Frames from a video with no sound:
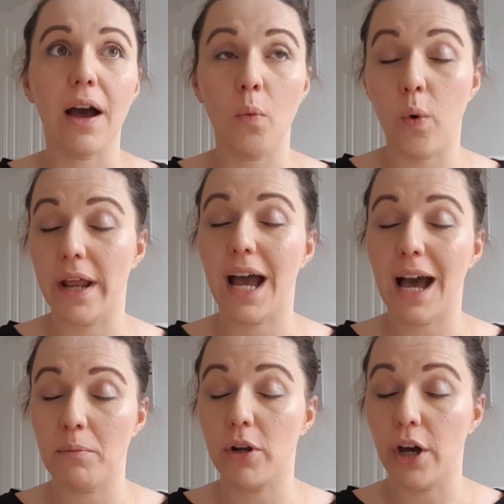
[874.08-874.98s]
when
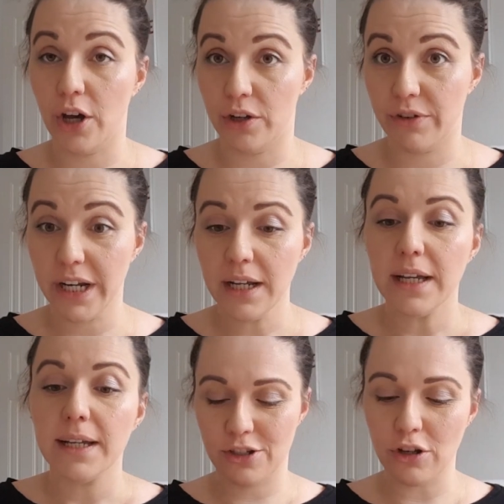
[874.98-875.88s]
I'm on a hurry.
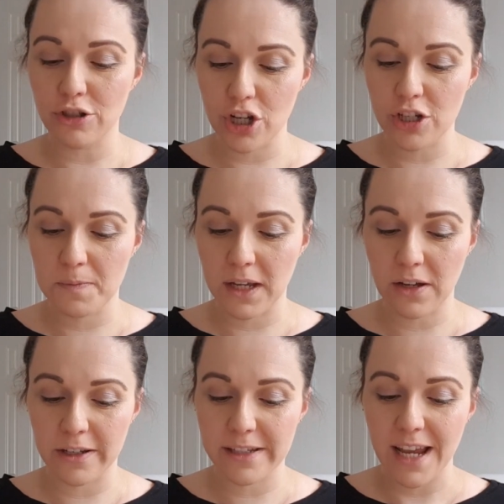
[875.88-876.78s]
Not just
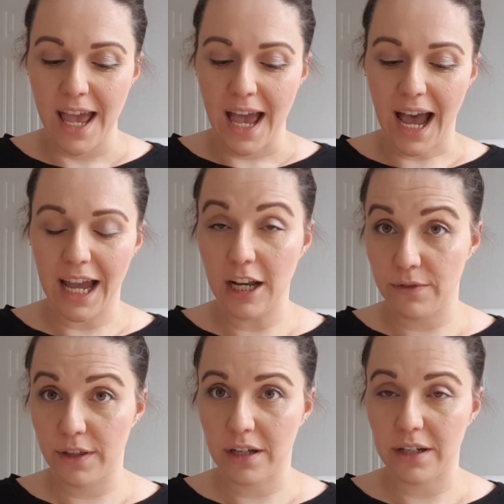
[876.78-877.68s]
because I
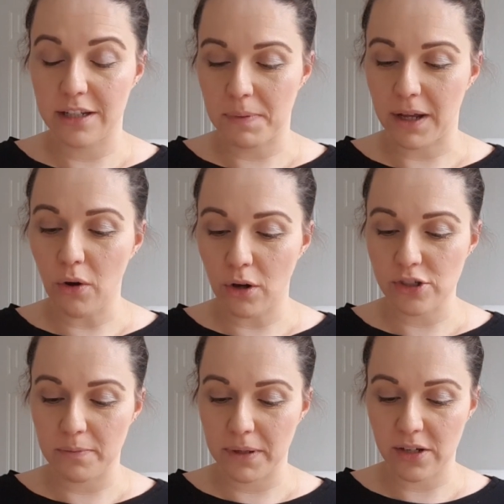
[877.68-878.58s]
love the colors, but
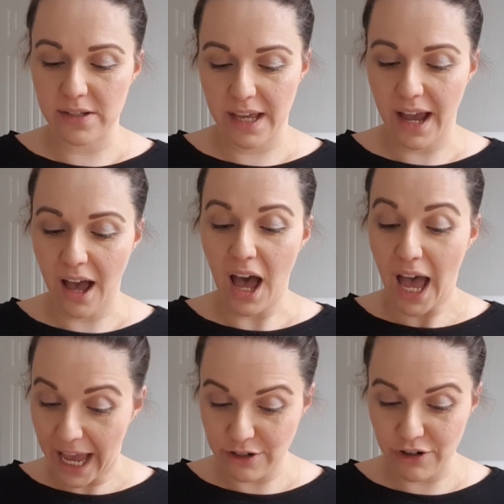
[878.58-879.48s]
also because they are
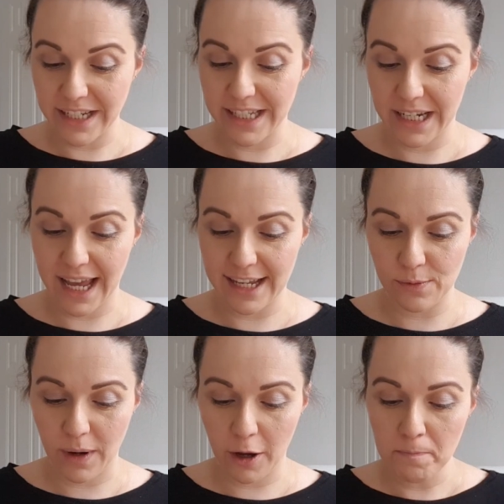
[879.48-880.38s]
hydrating as
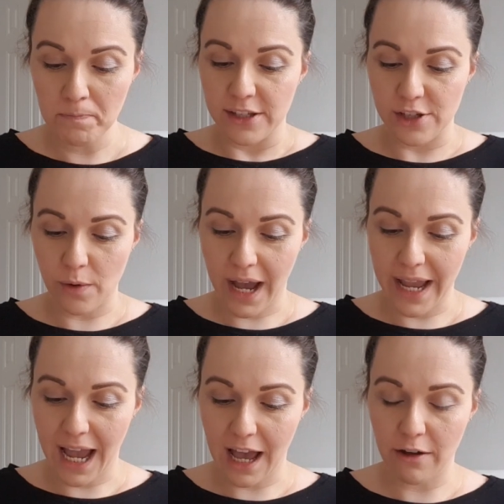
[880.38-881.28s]
well. So I
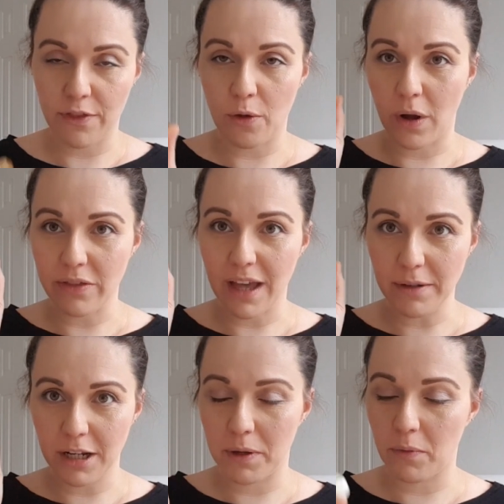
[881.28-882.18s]
have the one that
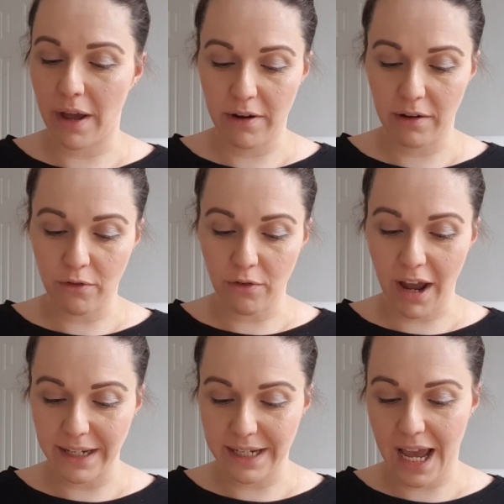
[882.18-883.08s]
I'm going to be wearing
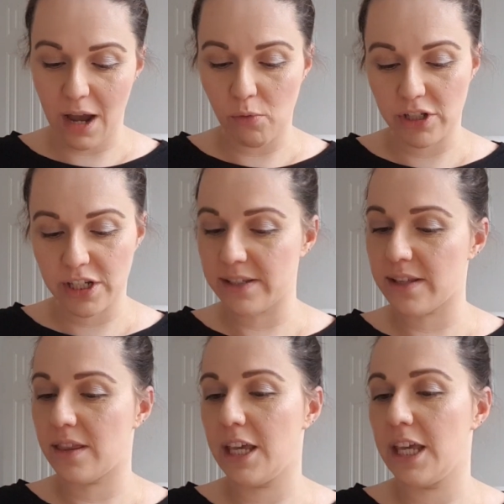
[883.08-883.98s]
right now, which is
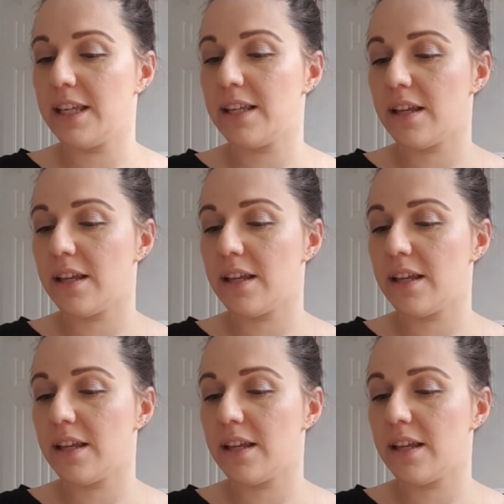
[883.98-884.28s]
the